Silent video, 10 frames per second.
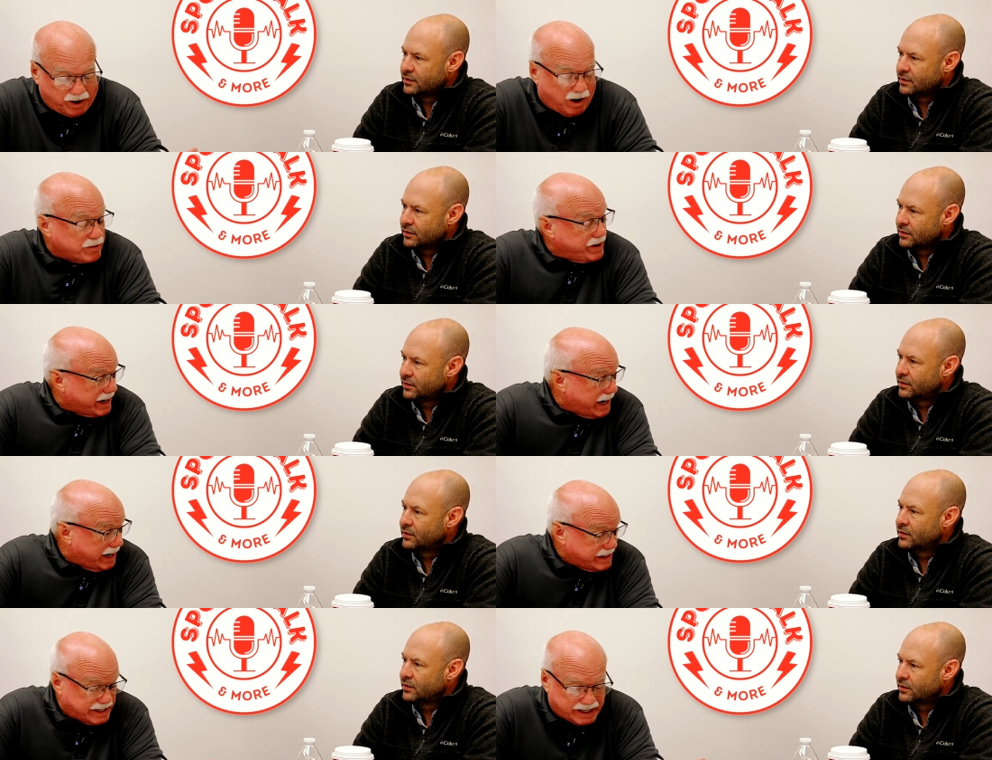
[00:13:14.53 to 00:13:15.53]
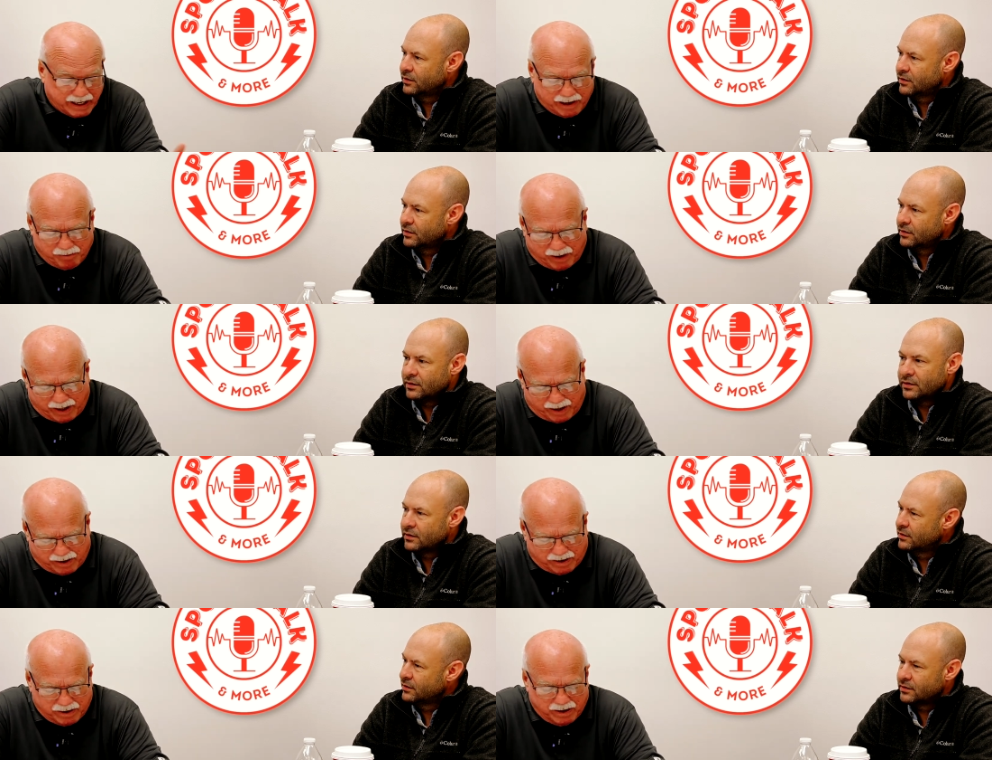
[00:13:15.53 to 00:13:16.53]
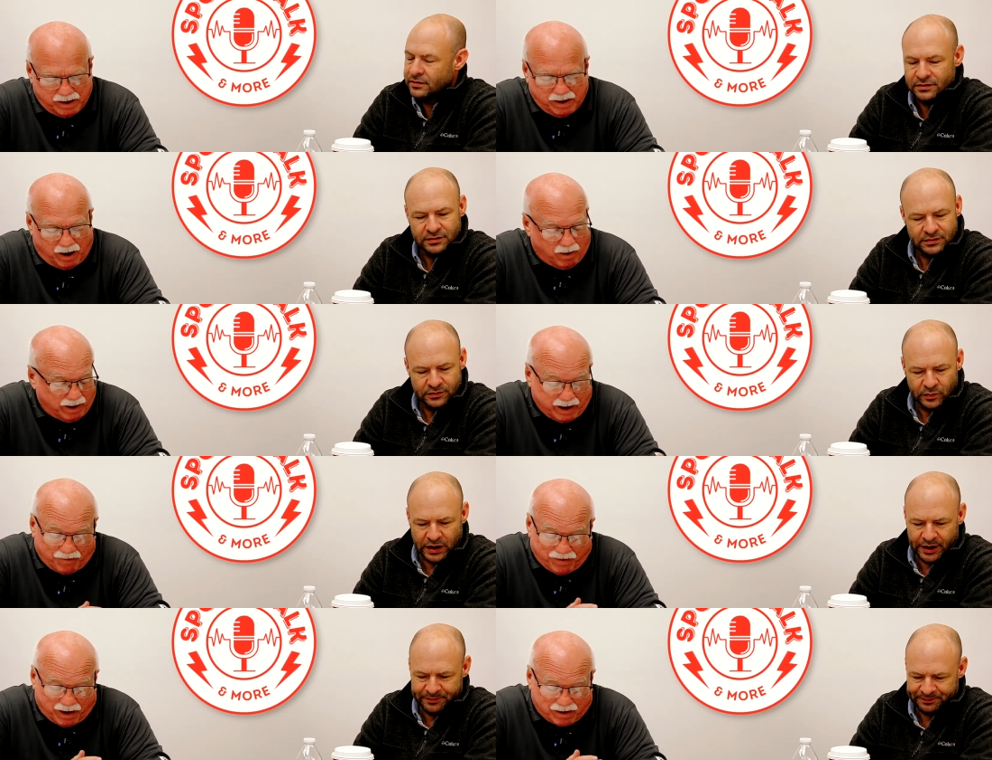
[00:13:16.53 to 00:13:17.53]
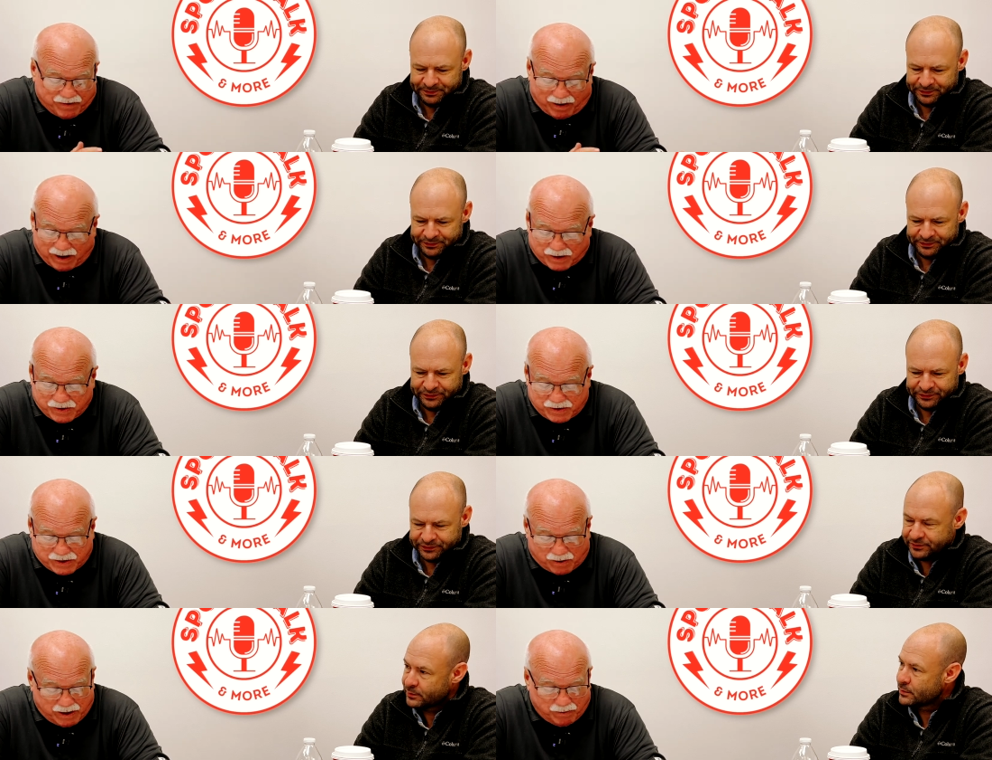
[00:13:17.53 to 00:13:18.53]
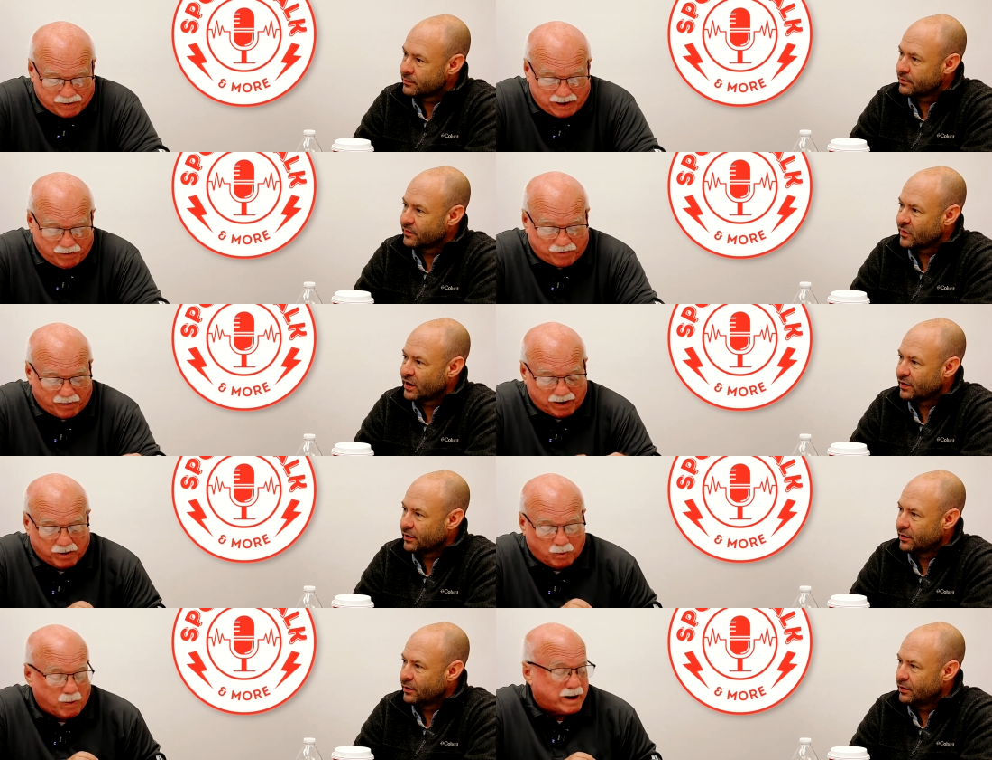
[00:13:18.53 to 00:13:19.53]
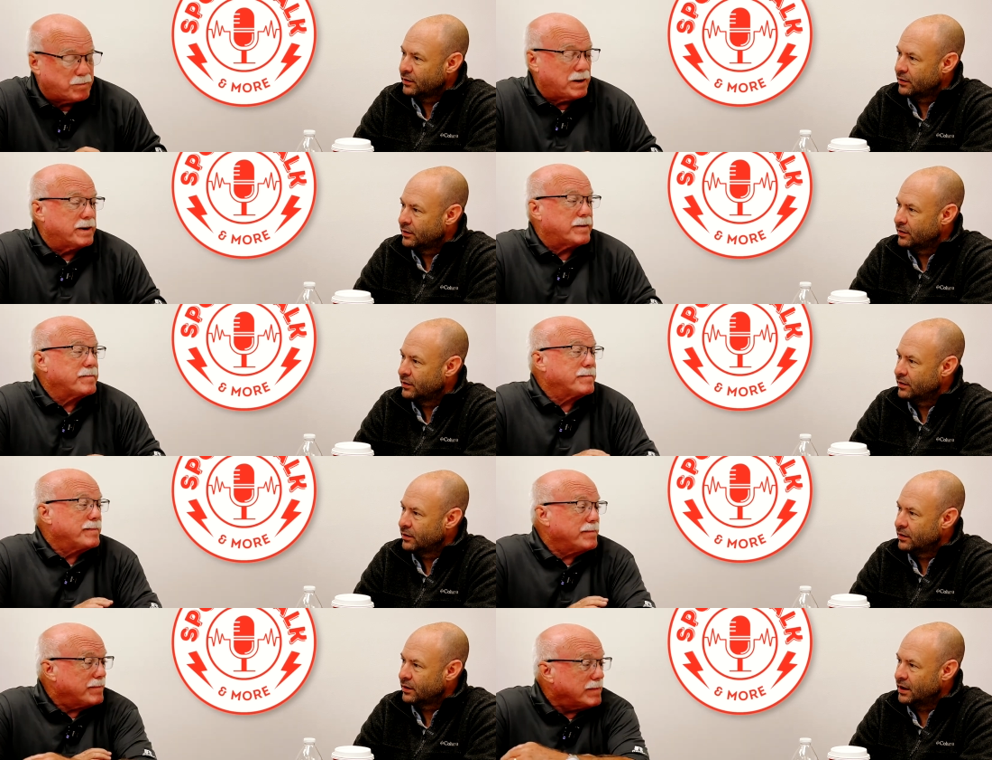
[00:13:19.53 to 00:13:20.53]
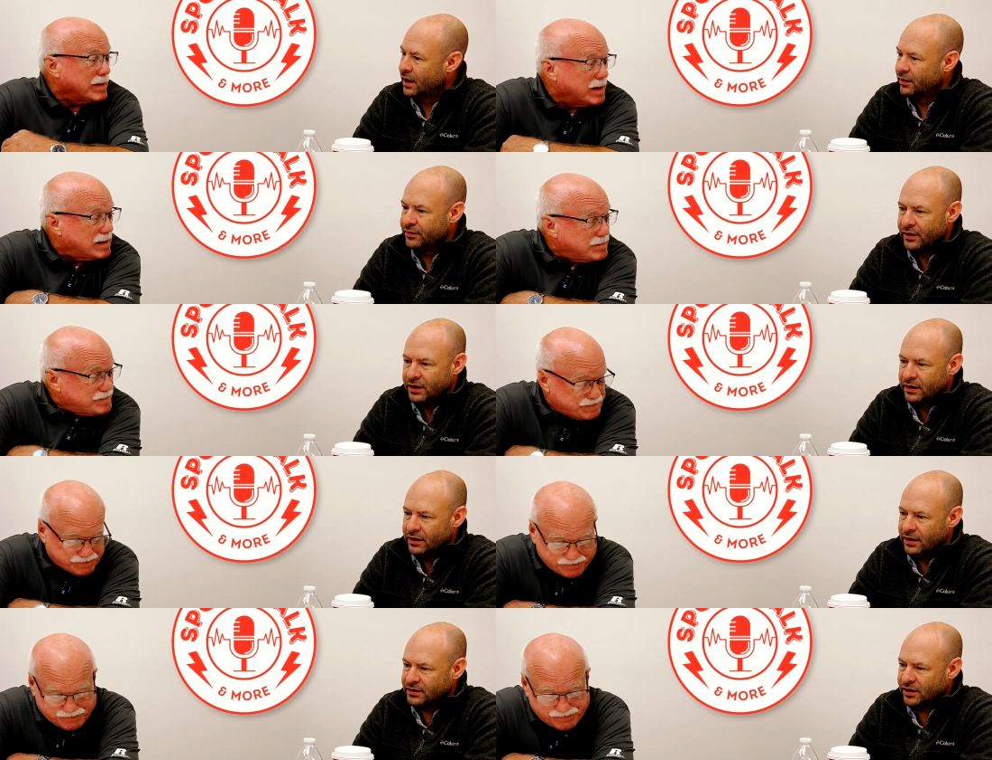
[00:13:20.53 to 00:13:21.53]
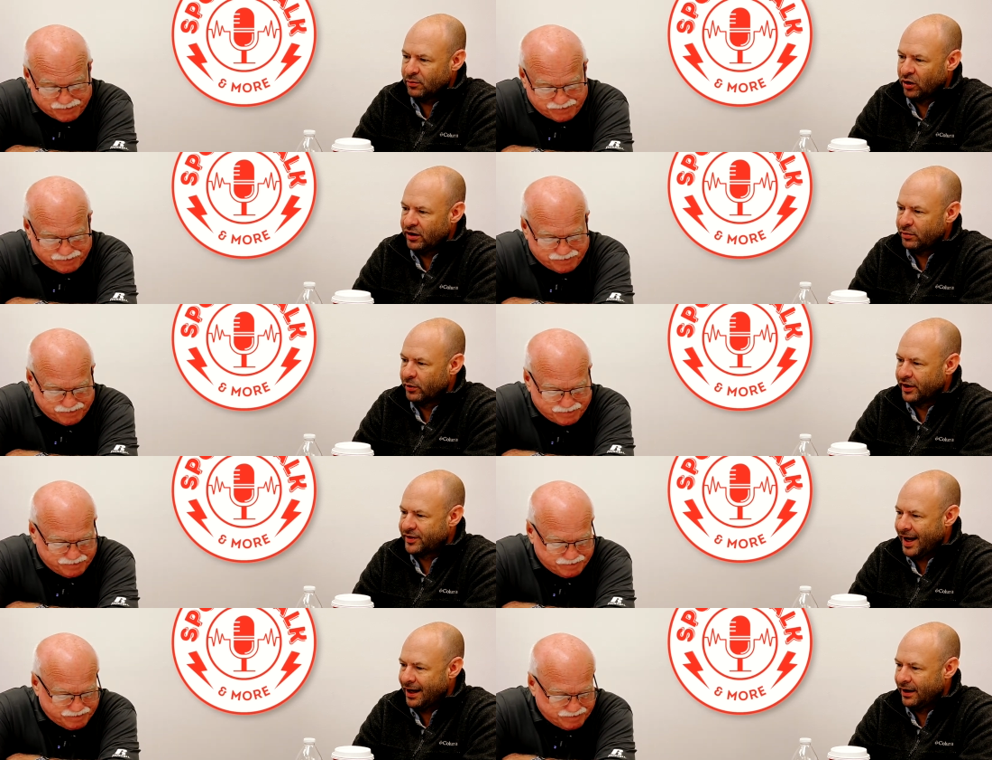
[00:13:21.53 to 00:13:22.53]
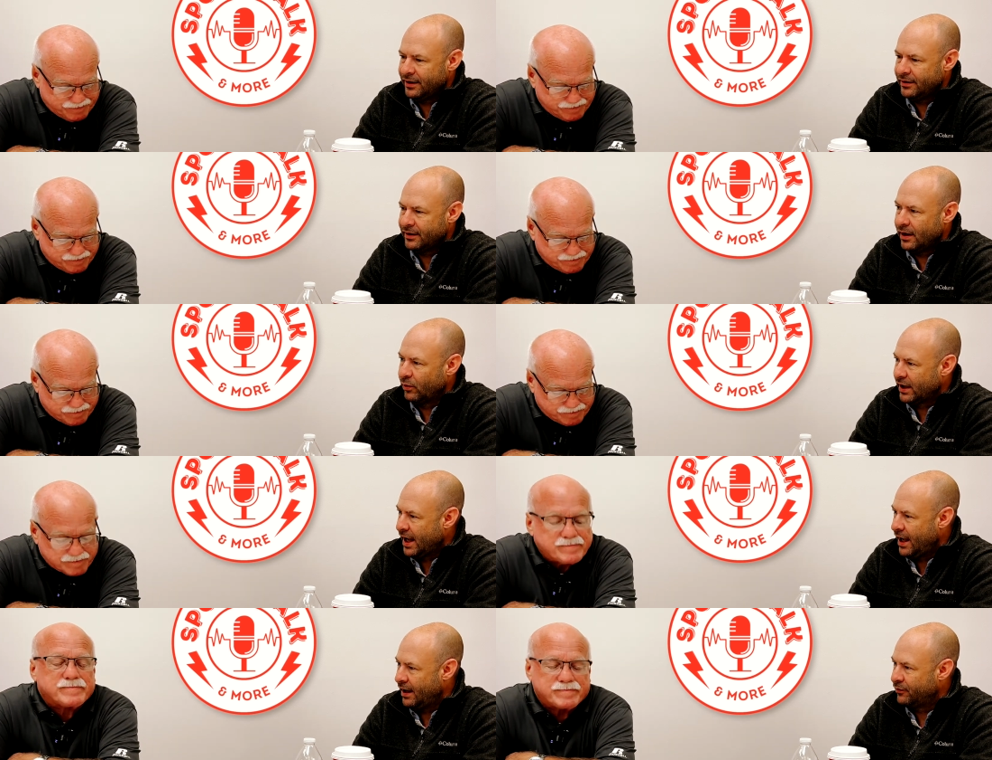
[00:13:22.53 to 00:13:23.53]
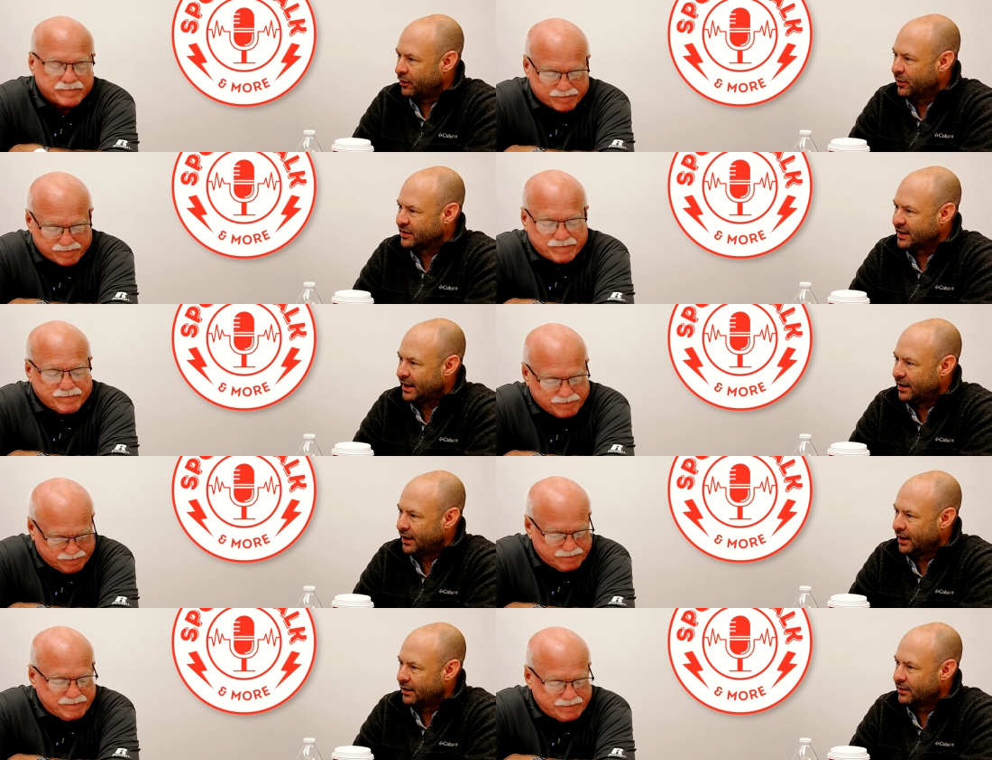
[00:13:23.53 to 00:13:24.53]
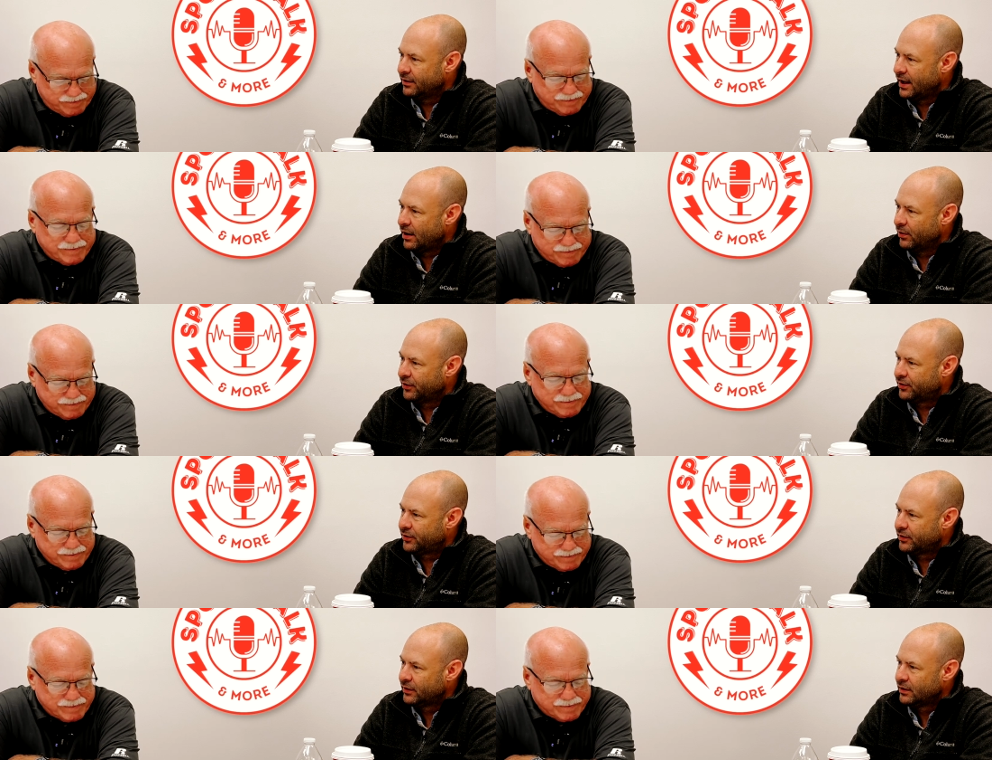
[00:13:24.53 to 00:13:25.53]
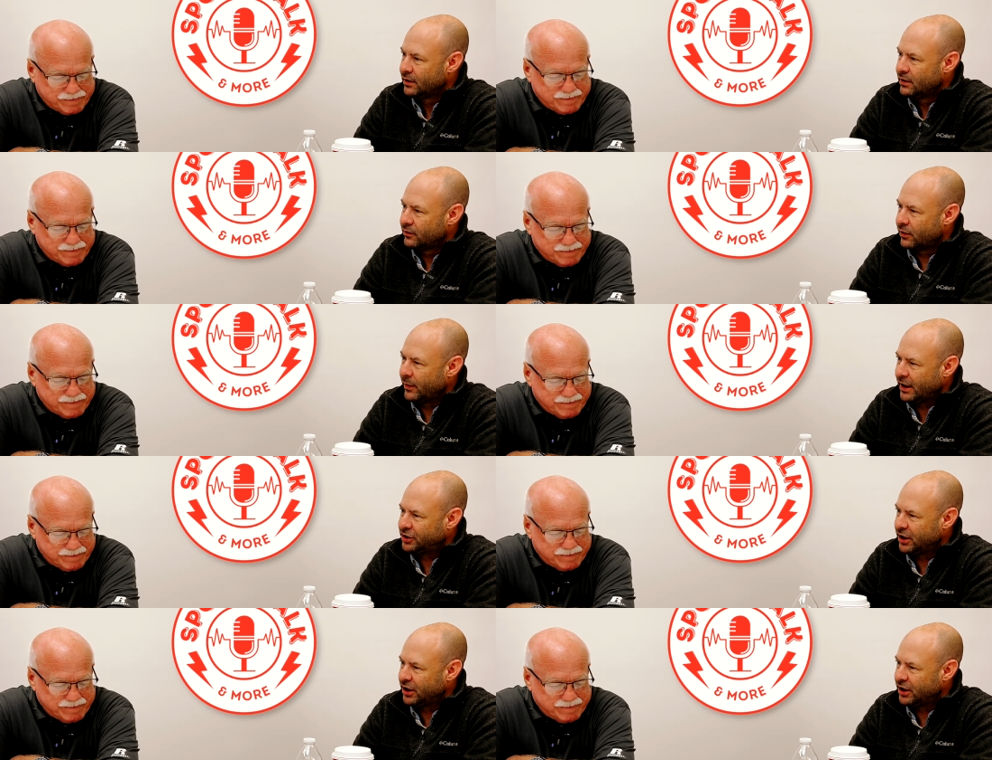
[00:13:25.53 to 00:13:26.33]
Speaker 1: the all decade team and all uh, AFL wow. selection. So he was he was really quite a player.
Speaker 2: Yeah. It's unbelievable the talent that we had from this area that was from that